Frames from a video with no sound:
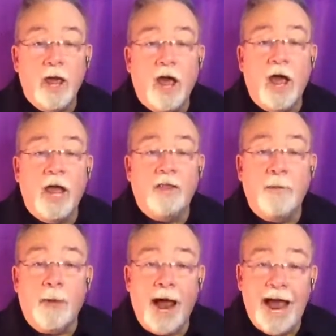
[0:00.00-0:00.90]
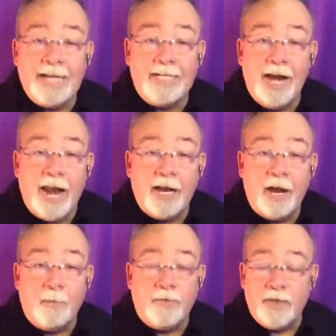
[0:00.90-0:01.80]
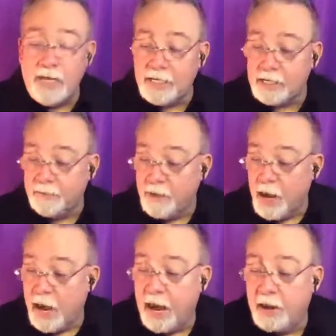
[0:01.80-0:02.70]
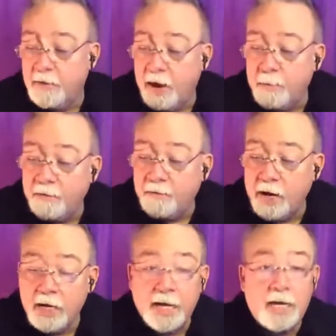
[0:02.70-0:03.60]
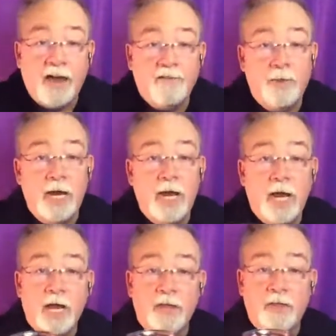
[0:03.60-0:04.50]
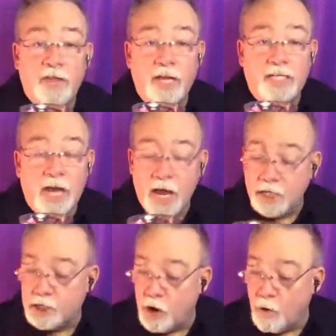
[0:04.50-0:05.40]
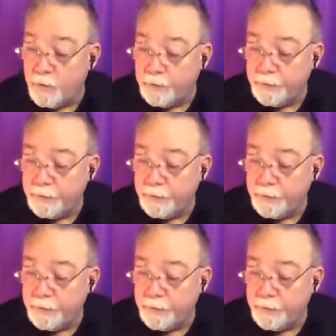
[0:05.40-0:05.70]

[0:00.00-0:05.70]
and then by accident ended up with this, and then my friend Lynn gave me this. So,